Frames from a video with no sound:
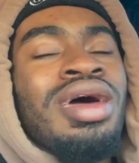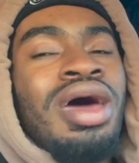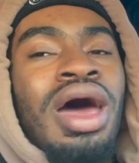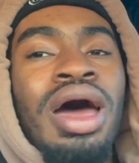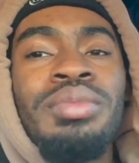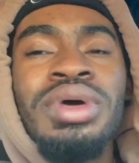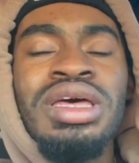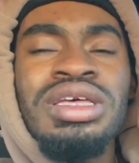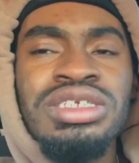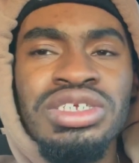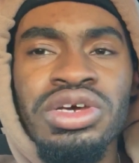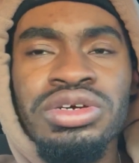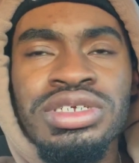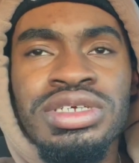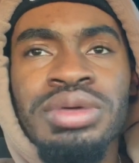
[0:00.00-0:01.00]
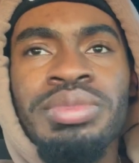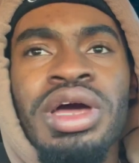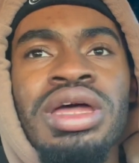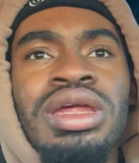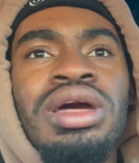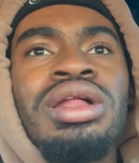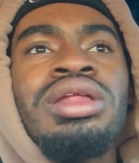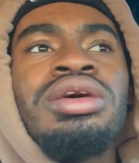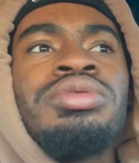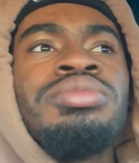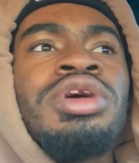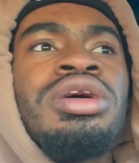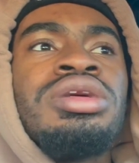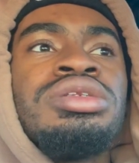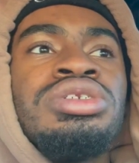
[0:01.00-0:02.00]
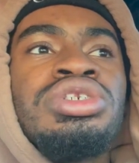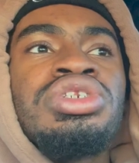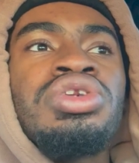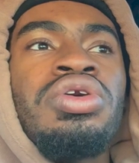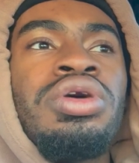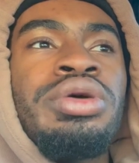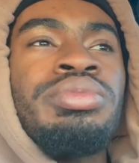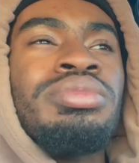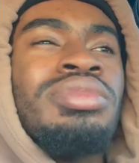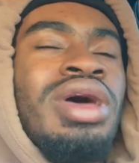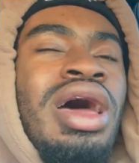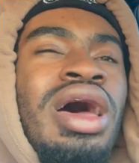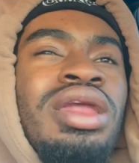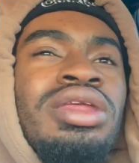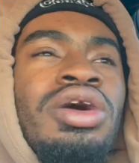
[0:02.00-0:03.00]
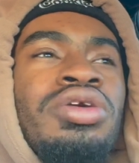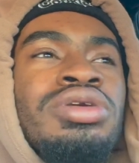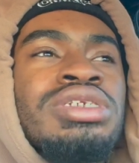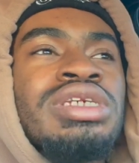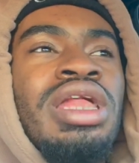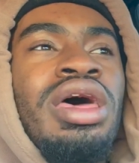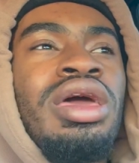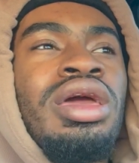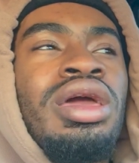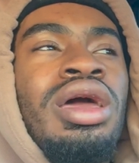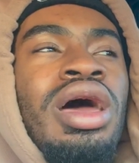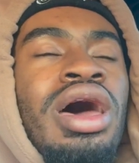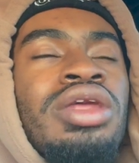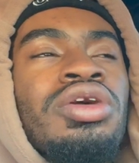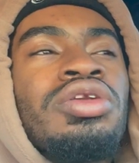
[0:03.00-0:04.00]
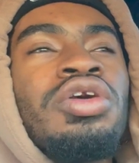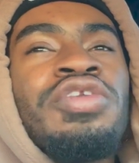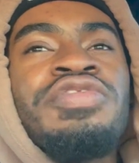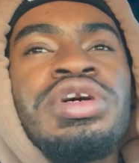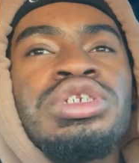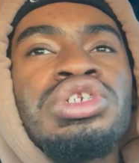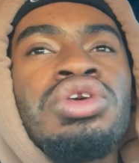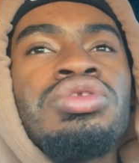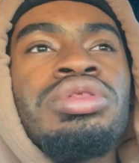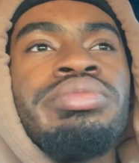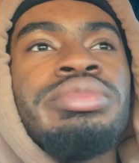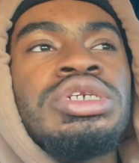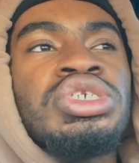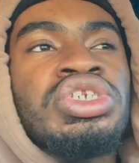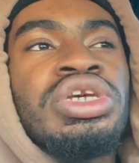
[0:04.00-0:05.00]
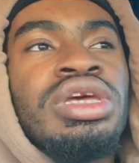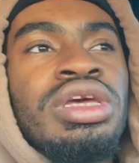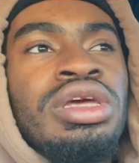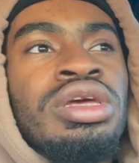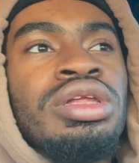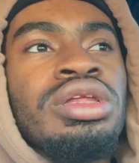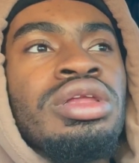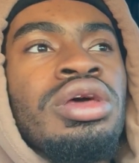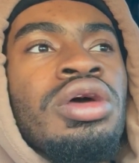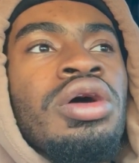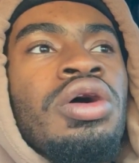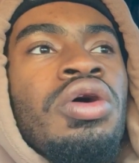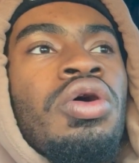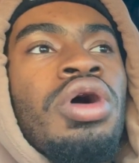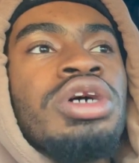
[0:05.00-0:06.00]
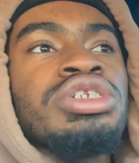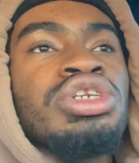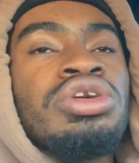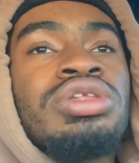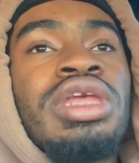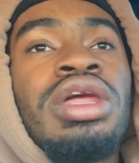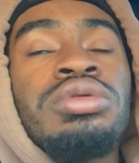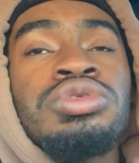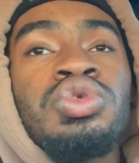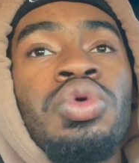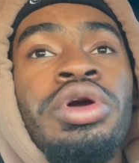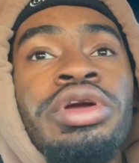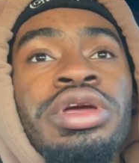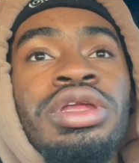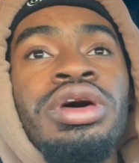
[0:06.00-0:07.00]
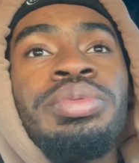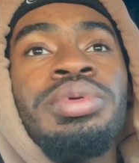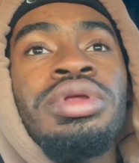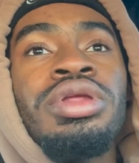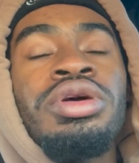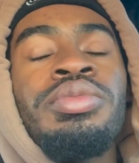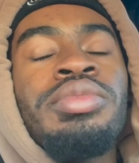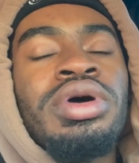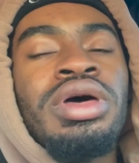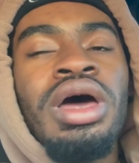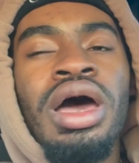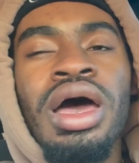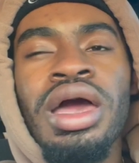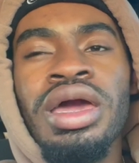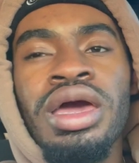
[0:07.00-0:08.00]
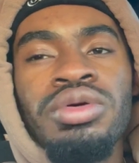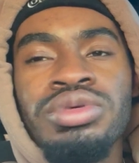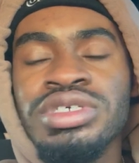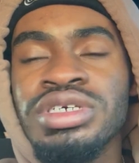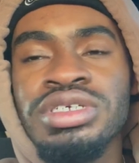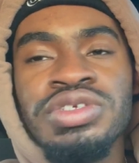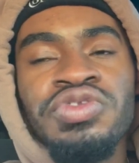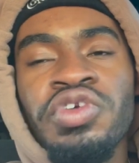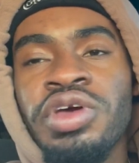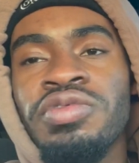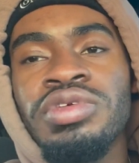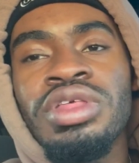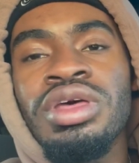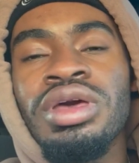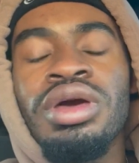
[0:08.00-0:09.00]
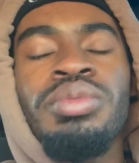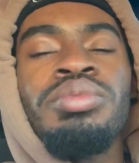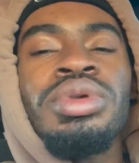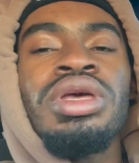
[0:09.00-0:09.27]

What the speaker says: I'm gonna insert some kind of clip just showing. I know it's like, I don't know if I showed the machine or I showed that I was working up in there, but I got receipts for everything. I'm gonna be